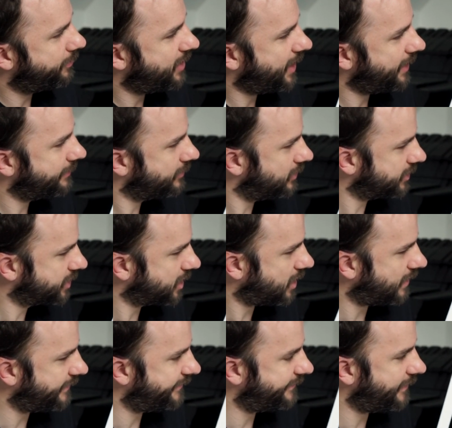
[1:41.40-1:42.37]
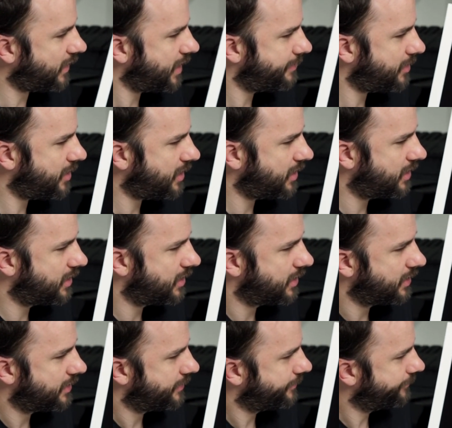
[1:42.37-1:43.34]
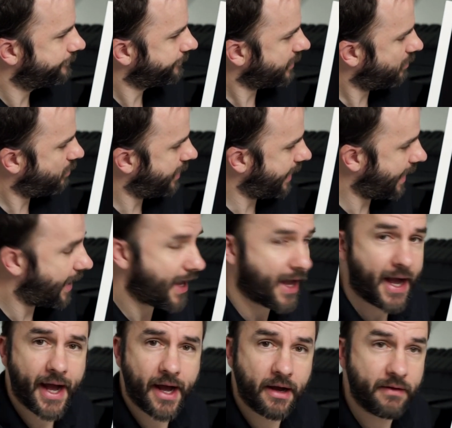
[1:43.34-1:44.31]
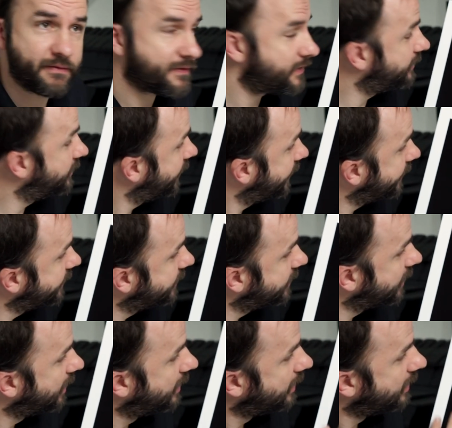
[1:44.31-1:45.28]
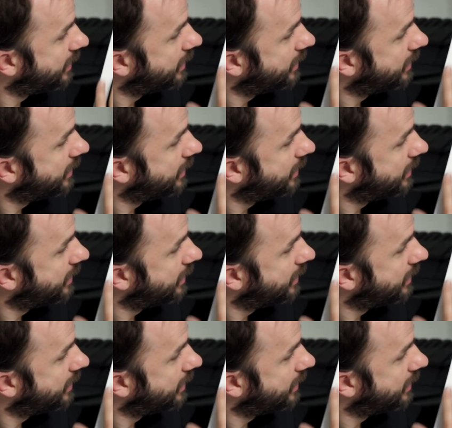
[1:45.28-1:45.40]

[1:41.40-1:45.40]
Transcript: on the Platinum Gloss Art Fibre, we have this